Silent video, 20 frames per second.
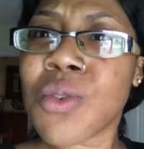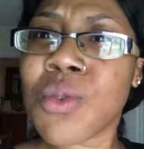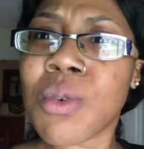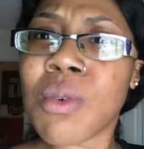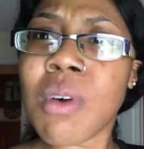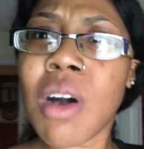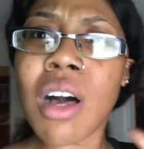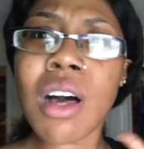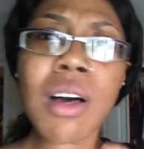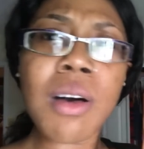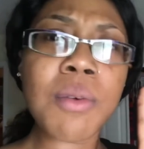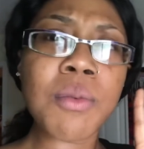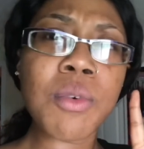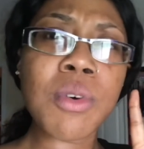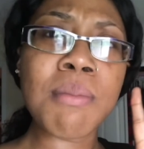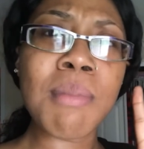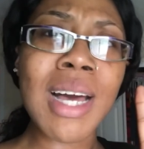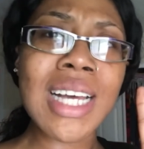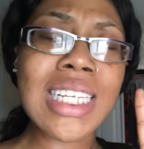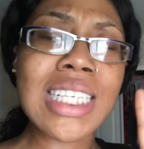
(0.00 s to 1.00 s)
with
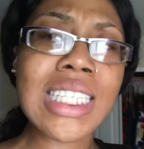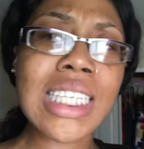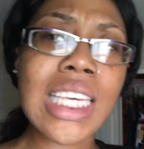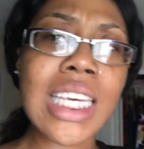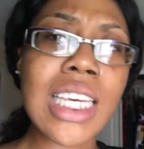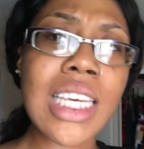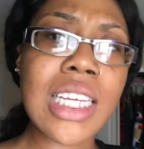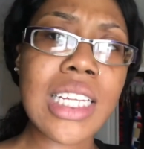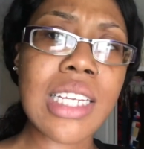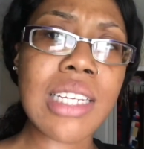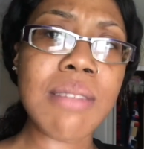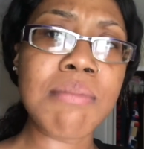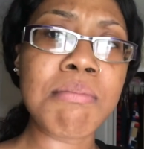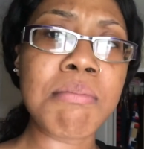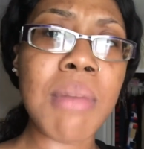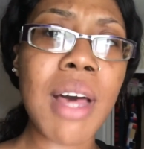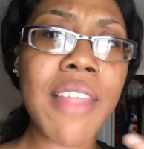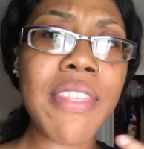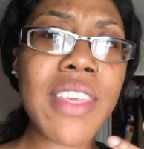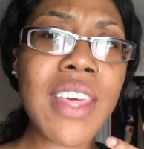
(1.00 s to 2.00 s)
my skin,
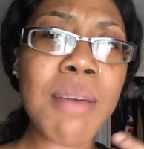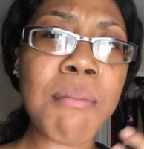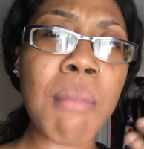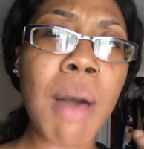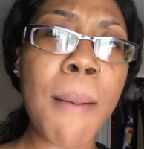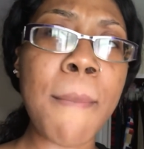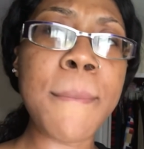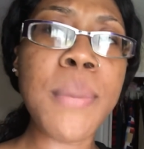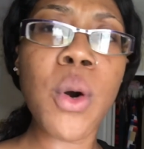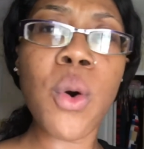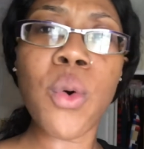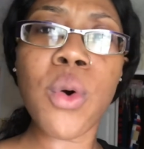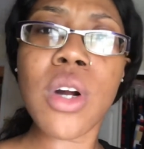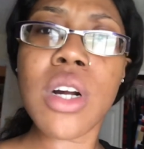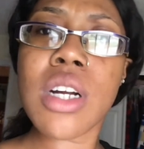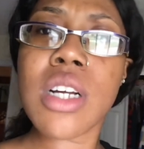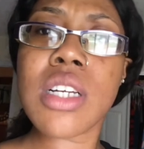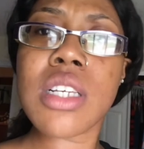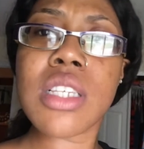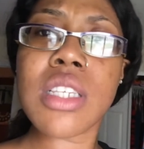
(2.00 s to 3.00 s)
I think my
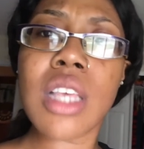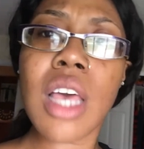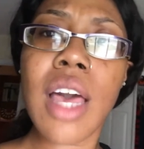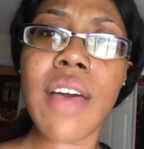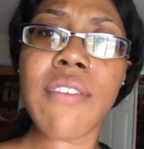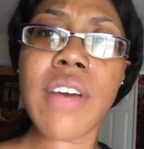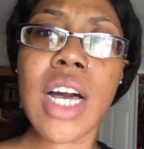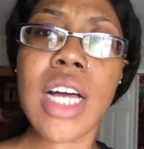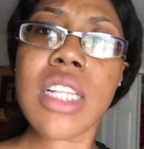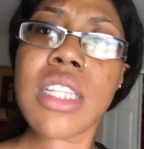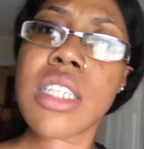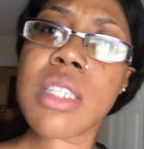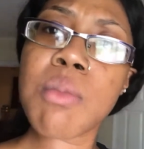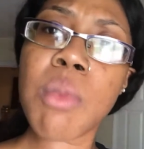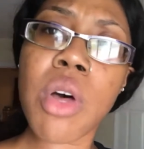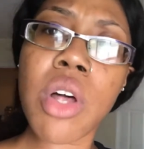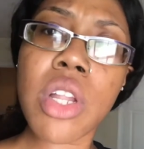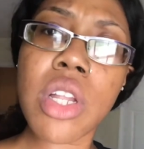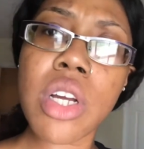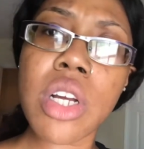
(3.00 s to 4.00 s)
pores have gotten
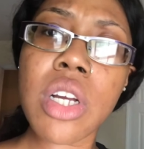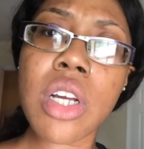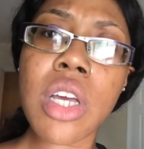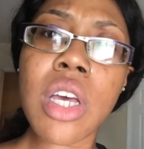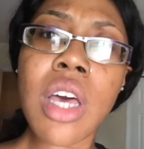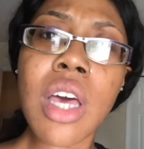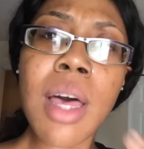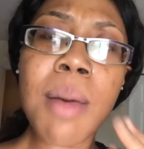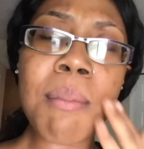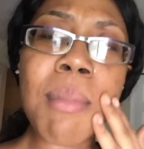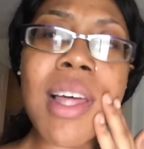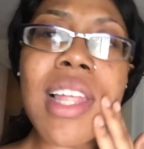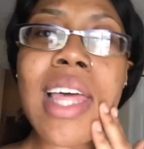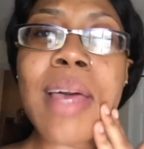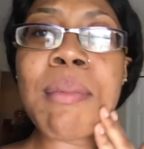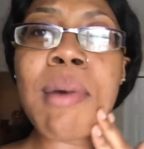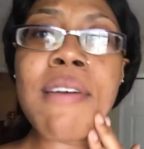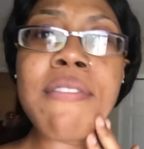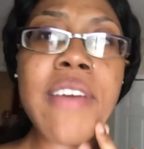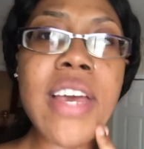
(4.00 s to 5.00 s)
smaller.
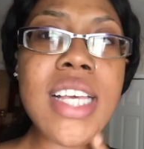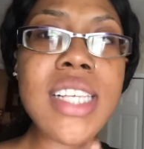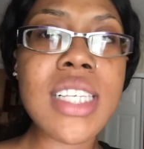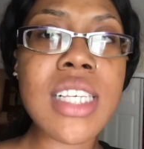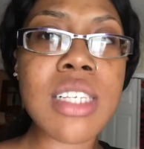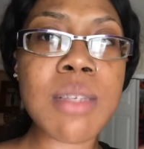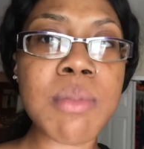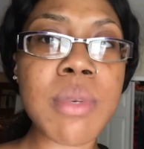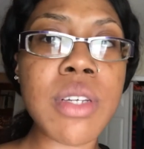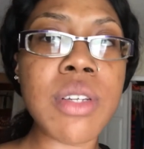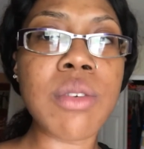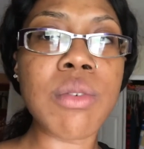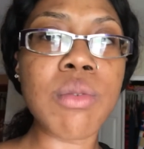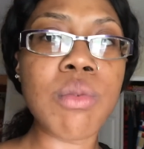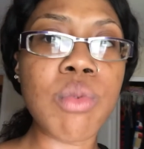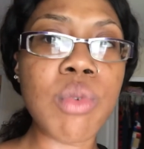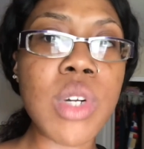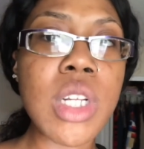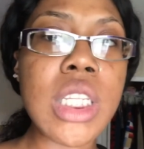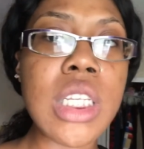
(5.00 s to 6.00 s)
My face has been
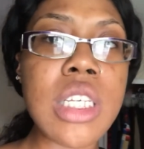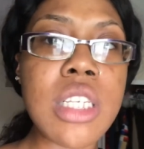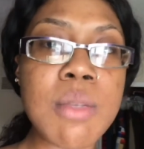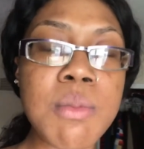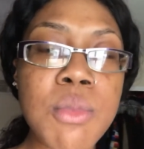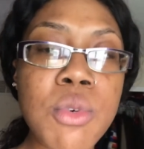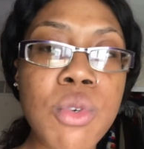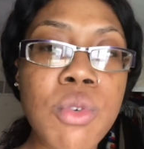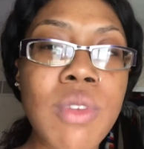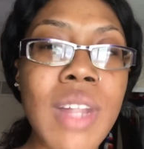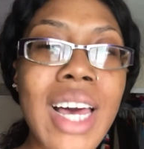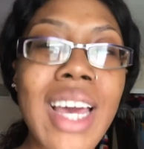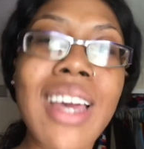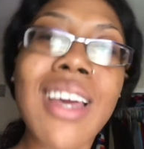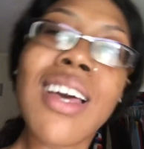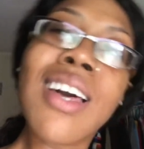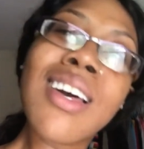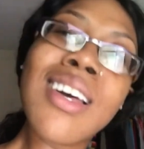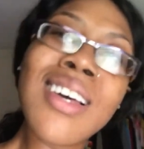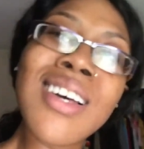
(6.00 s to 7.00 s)
really smooth. Like,
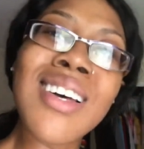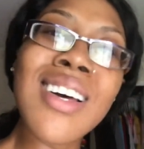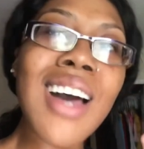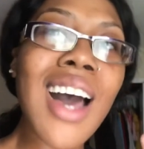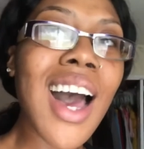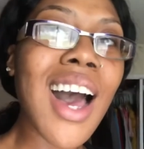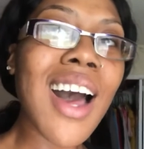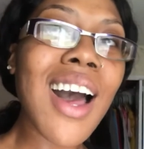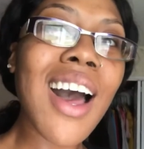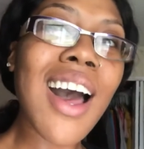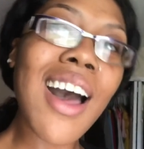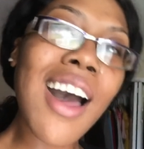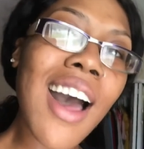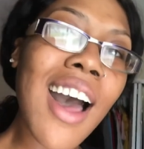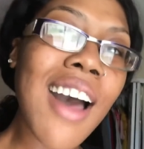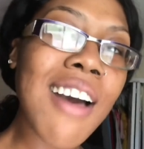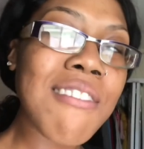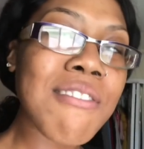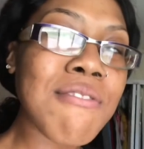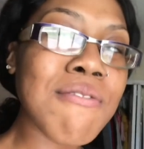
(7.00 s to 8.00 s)

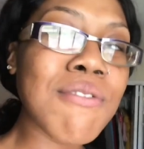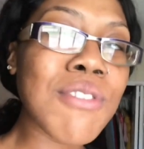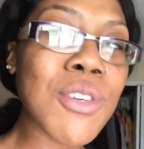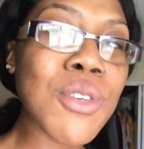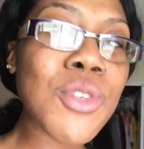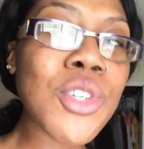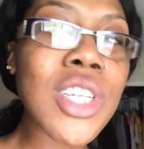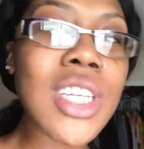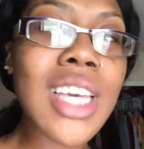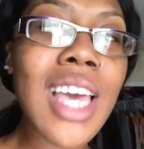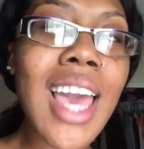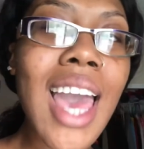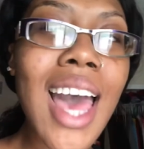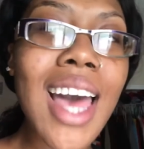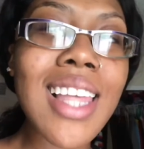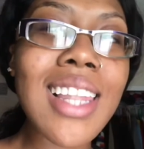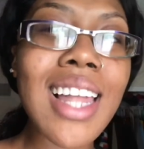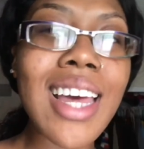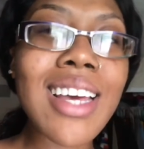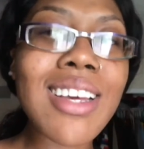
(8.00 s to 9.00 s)
I've usually
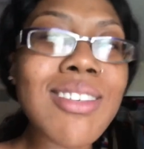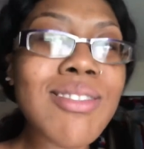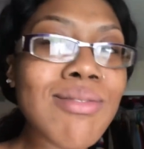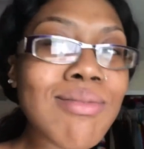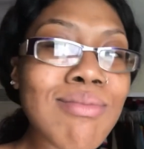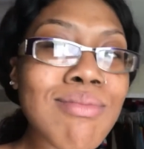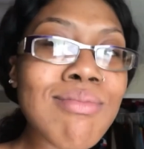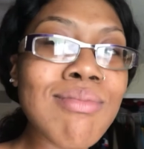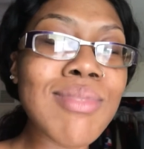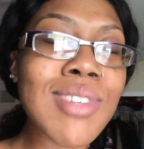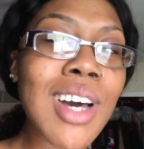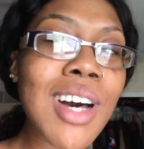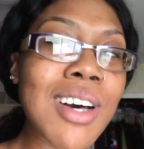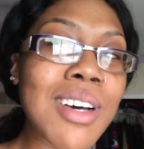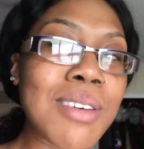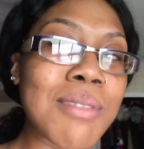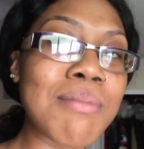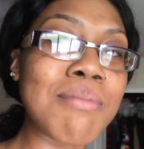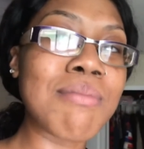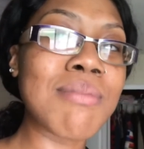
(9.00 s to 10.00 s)
had like
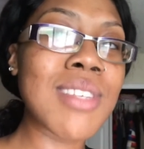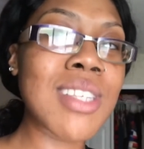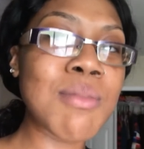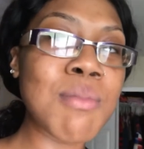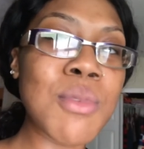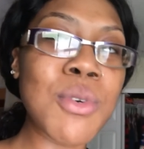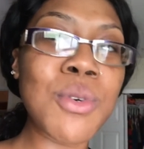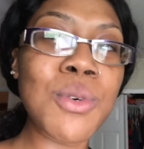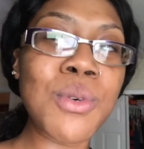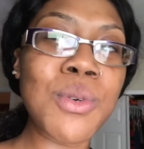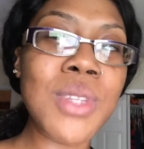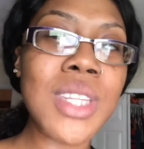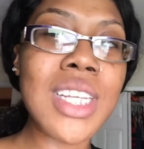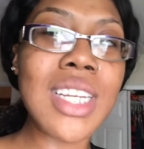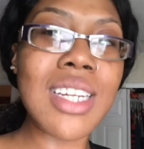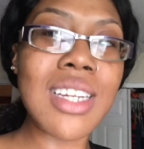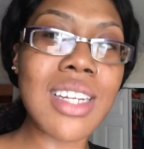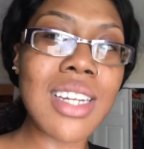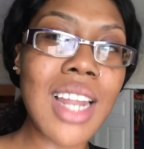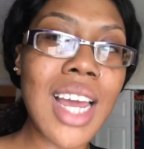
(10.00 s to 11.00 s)
smooth
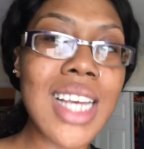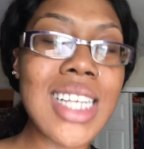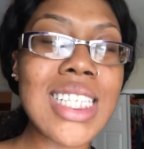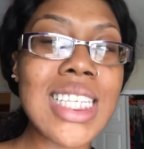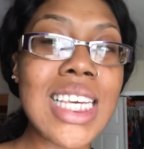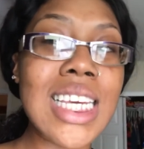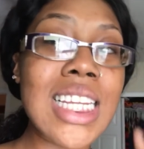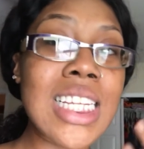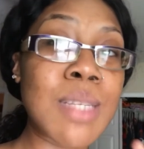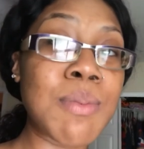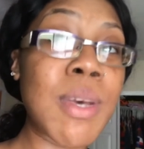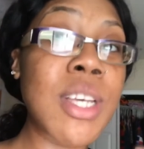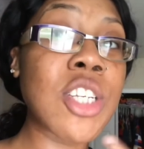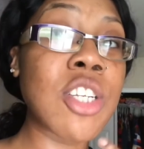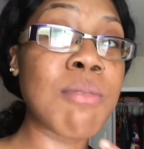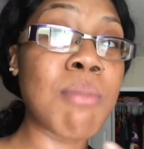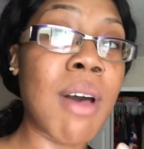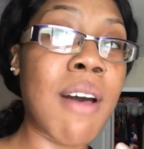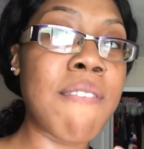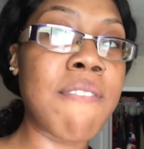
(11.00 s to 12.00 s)
and nice skin,
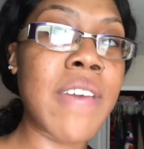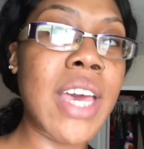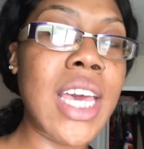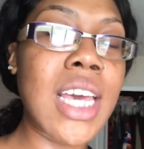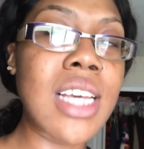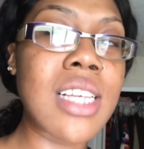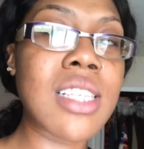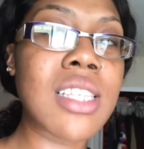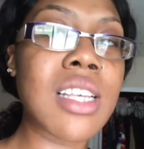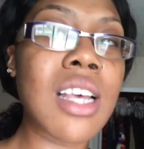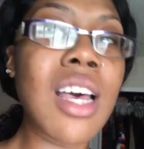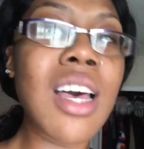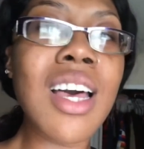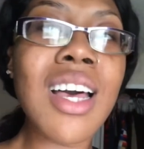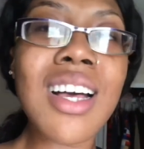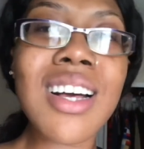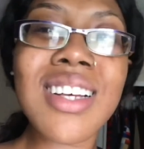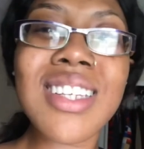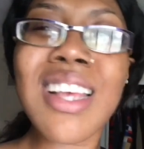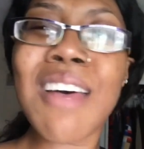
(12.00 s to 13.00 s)
especially my face,
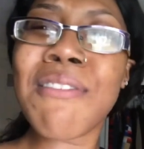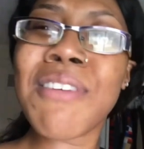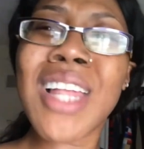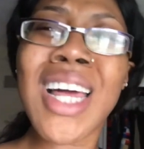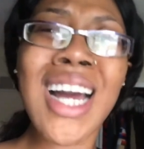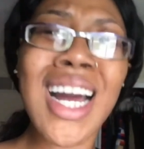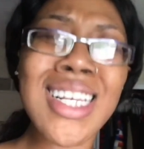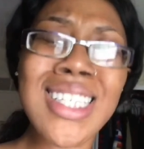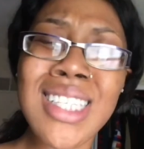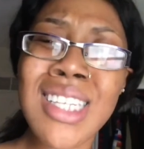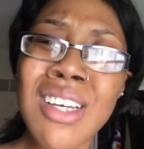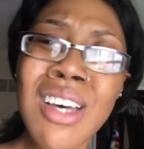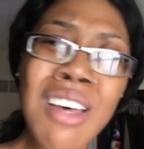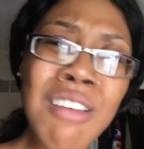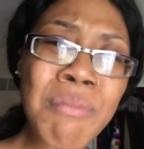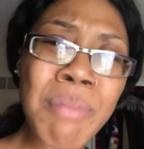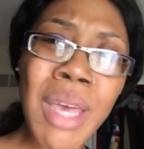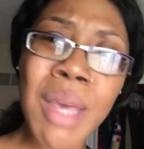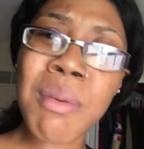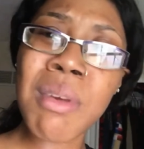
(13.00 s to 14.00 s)
because I feel like I still
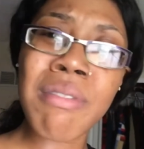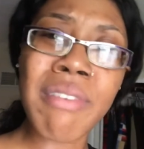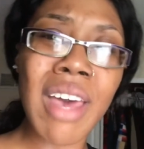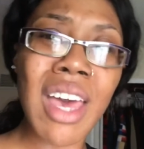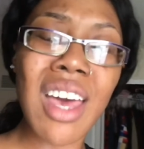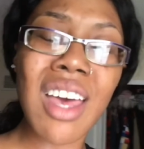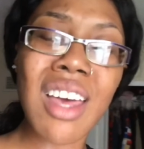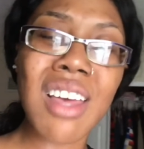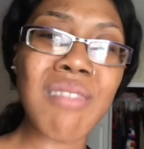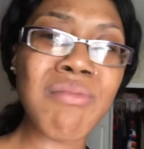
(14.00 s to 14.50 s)
have baby fat.